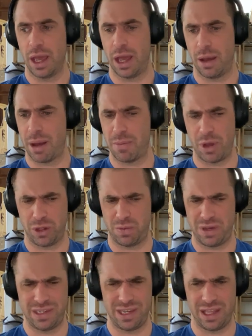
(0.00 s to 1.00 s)
Uh, I built a
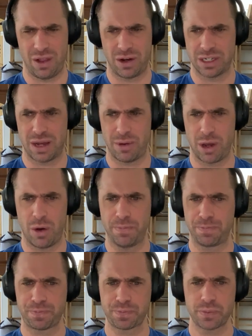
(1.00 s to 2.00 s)
PC a long time ago
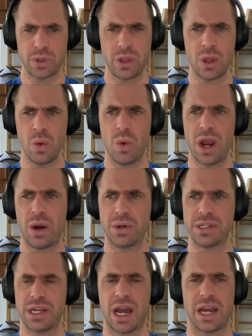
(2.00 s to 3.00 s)
when I
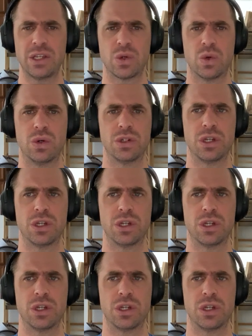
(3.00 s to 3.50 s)
was in high school,